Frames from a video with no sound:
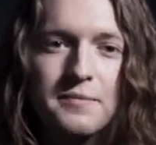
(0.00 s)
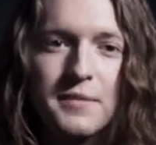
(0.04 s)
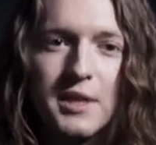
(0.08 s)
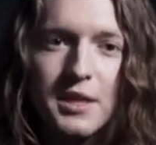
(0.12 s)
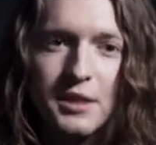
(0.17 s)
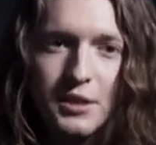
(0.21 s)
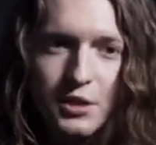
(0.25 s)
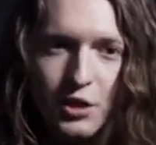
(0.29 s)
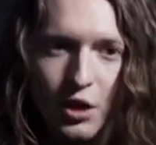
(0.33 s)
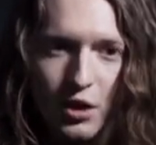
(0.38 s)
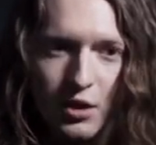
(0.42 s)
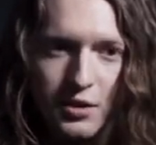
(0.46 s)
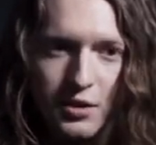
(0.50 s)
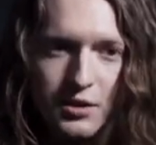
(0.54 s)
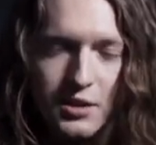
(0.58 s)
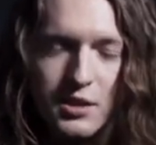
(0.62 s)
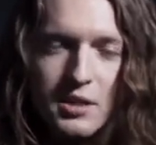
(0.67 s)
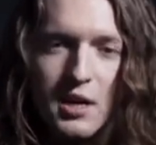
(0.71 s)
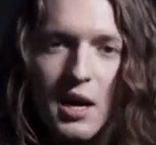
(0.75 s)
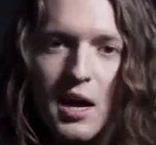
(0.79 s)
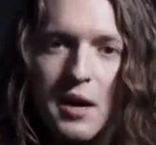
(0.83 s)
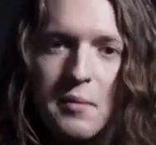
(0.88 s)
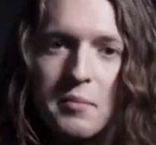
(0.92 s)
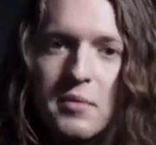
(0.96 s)
In John's
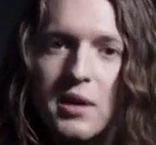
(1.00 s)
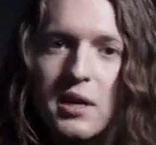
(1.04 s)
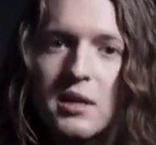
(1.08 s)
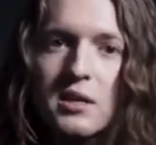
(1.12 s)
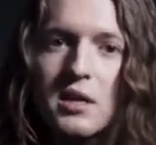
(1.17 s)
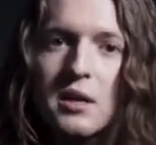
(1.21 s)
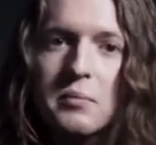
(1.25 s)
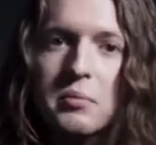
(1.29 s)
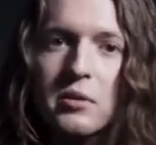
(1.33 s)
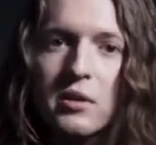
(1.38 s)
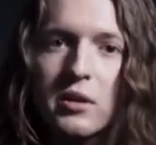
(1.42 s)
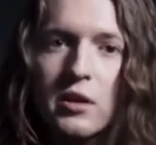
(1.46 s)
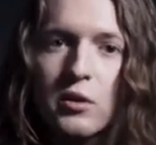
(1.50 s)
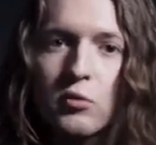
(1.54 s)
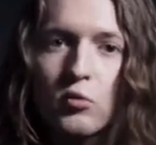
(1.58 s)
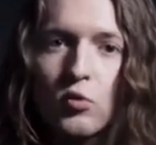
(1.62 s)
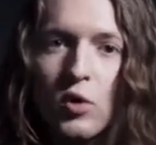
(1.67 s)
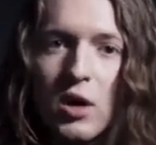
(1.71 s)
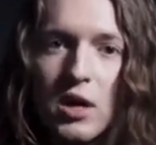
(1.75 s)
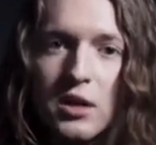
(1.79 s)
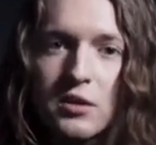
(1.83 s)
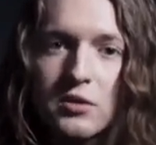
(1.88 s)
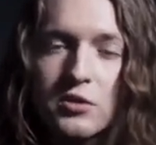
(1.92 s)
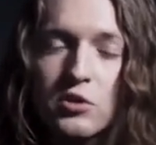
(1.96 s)
time, they typically
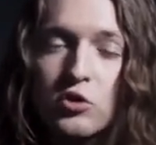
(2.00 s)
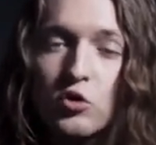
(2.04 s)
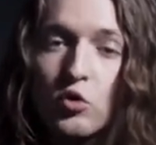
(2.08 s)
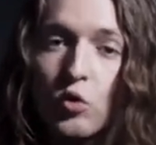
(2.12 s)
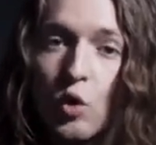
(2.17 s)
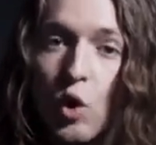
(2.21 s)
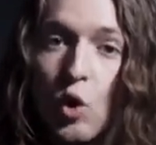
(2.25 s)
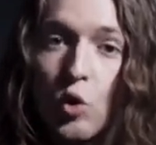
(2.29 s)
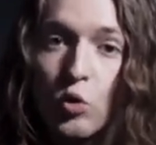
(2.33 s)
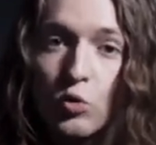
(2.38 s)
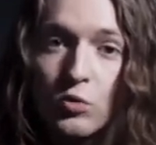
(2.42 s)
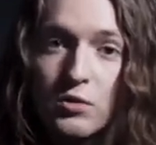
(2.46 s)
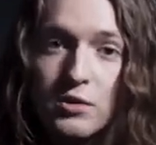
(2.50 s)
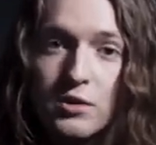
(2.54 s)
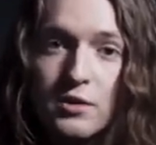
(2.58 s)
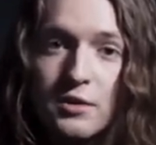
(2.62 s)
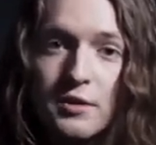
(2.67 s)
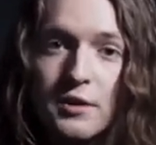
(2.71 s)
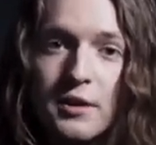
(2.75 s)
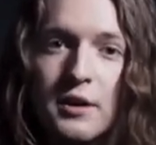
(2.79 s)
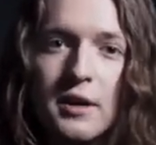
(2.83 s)
read scrolls.